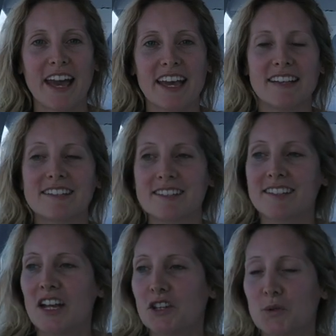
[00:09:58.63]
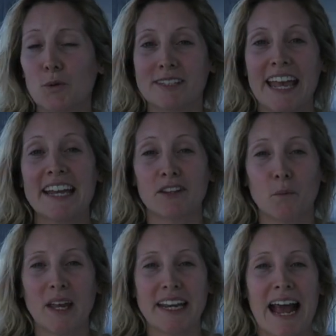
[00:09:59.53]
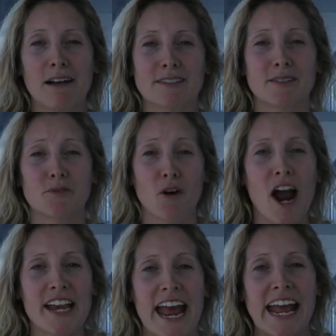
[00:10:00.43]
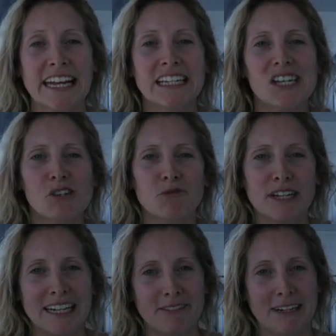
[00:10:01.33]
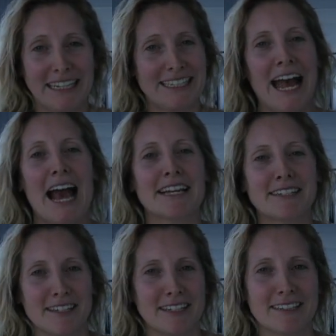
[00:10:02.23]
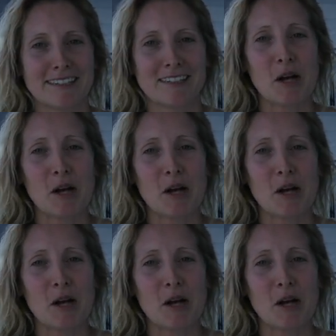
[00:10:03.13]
It's towards the end of the week now, so it's Friday. Really, really sad that it's